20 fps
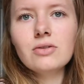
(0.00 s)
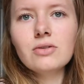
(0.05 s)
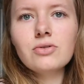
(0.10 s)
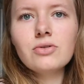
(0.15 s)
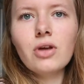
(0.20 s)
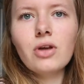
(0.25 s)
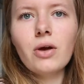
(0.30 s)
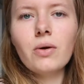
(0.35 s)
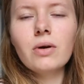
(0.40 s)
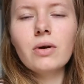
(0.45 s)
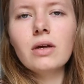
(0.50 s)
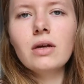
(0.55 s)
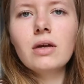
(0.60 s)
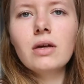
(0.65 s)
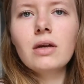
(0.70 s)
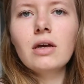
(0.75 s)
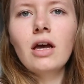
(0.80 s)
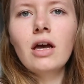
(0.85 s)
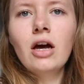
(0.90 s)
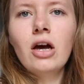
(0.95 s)
So
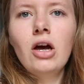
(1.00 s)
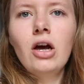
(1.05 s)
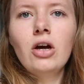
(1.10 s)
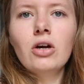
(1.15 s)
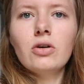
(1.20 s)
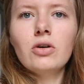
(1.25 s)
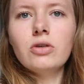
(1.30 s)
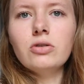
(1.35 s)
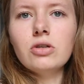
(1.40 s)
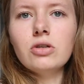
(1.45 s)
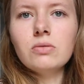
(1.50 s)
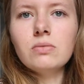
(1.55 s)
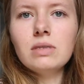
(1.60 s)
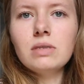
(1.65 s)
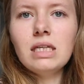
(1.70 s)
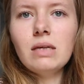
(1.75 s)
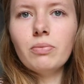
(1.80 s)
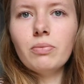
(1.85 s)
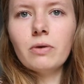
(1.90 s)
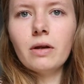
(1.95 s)
gotta do some
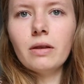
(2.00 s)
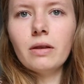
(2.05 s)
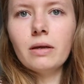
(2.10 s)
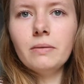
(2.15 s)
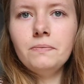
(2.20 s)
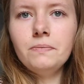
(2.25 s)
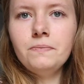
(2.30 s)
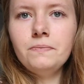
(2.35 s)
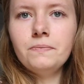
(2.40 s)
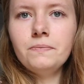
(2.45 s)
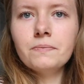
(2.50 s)
deep breathing.